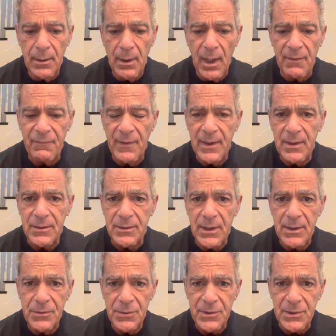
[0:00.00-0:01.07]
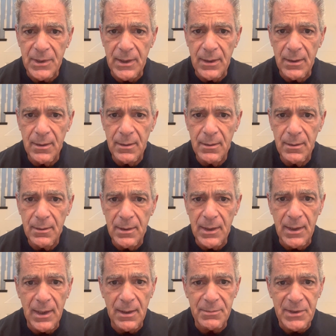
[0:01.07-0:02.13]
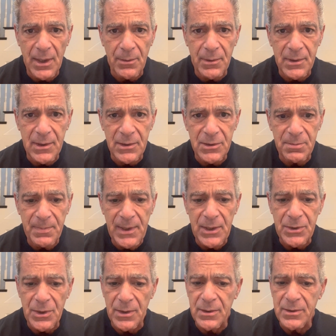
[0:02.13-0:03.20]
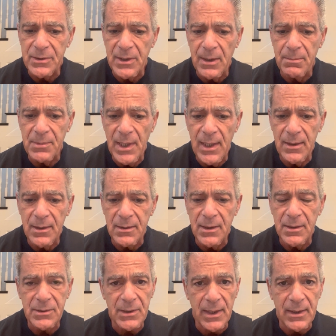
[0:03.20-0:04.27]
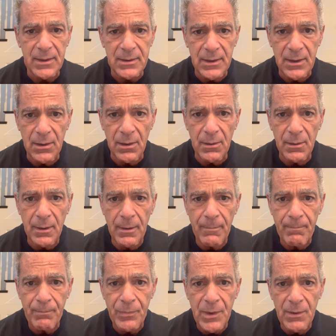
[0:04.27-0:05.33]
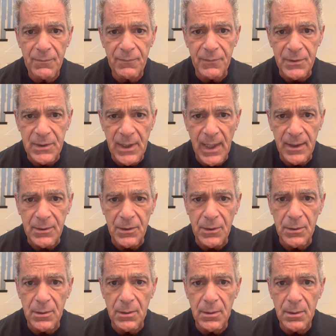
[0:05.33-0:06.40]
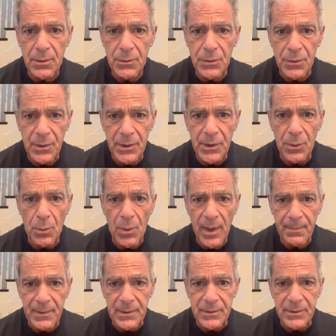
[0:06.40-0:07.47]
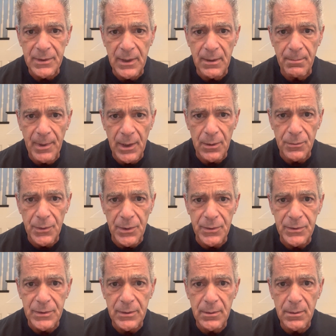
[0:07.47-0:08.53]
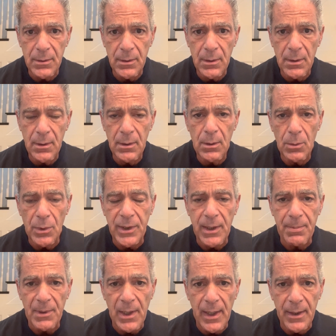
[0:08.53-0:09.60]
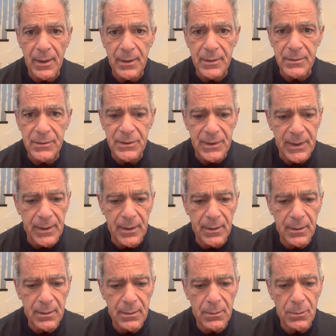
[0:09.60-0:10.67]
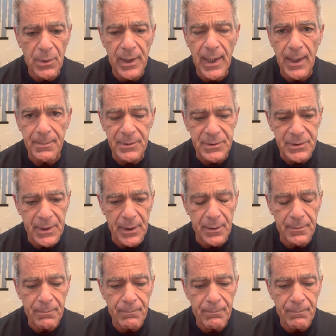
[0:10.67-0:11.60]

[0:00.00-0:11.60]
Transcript: I find it interesting that he comes out with this speech on the same day that they sign a deal for tactical nuclear weapons in Belarus. We'll keep an eye on it and see what happens there.